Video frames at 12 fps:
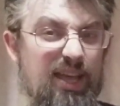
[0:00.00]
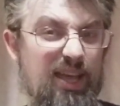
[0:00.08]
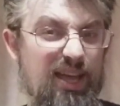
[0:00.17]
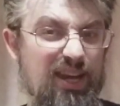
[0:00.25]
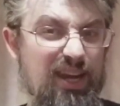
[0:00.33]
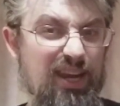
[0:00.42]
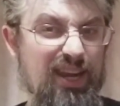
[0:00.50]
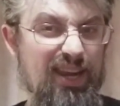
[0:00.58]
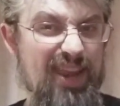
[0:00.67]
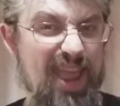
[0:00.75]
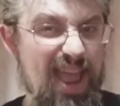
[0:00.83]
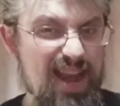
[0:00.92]

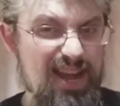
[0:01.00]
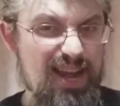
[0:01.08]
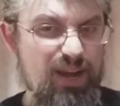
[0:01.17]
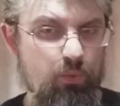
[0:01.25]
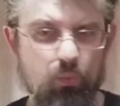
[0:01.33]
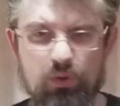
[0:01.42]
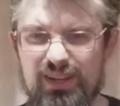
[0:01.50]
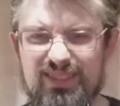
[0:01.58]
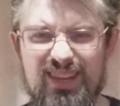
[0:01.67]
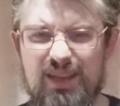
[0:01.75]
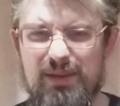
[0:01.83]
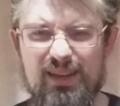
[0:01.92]
Again, what is
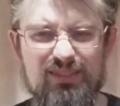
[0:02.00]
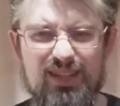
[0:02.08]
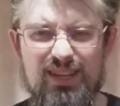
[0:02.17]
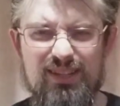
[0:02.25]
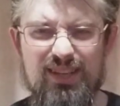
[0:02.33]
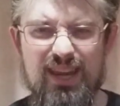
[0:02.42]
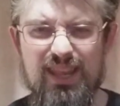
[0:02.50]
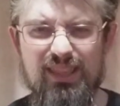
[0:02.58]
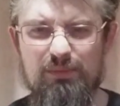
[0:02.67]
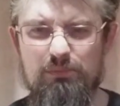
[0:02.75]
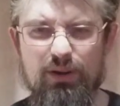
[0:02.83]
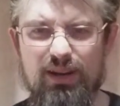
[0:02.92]
it about D&D
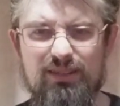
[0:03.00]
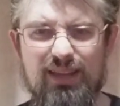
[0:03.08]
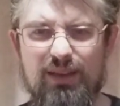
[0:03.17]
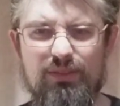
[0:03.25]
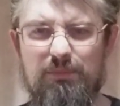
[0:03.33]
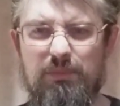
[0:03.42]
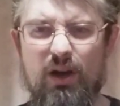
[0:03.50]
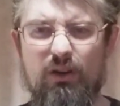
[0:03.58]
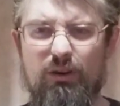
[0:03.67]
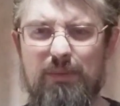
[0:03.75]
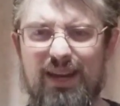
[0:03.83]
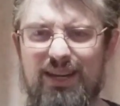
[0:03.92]
that brings out the
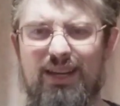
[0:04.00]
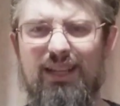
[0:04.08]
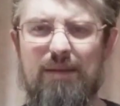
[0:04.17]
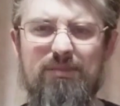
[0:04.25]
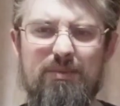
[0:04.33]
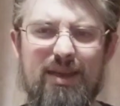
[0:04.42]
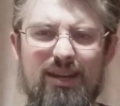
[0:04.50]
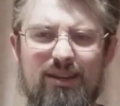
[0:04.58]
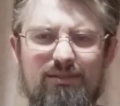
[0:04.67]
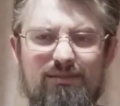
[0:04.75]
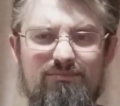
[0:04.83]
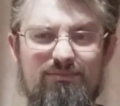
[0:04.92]
pyromania,
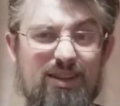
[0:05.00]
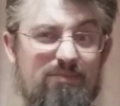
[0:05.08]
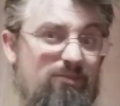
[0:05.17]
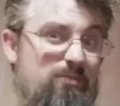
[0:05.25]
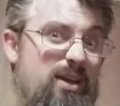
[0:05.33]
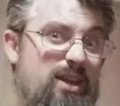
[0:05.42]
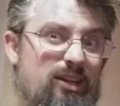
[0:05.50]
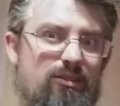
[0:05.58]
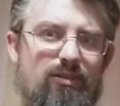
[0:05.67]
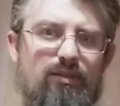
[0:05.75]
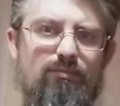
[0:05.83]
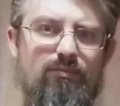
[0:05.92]
kleptomania, and
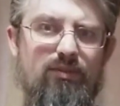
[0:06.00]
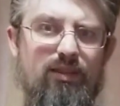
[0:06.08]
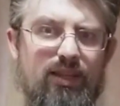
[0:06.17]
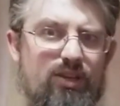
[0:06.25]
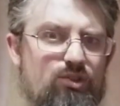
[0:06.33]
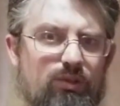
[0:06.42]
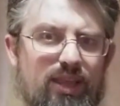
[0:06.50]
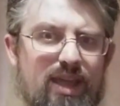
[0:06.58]
nymphomania in literally